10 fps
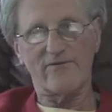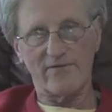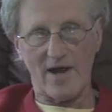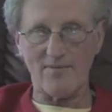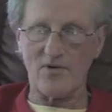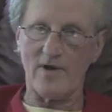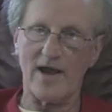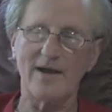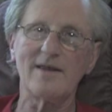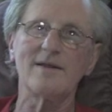Number one,
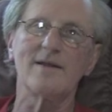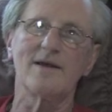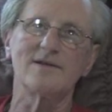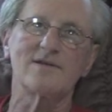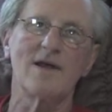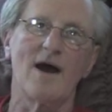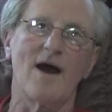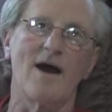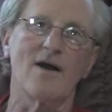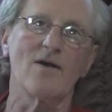heading the list
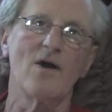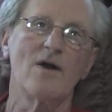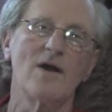are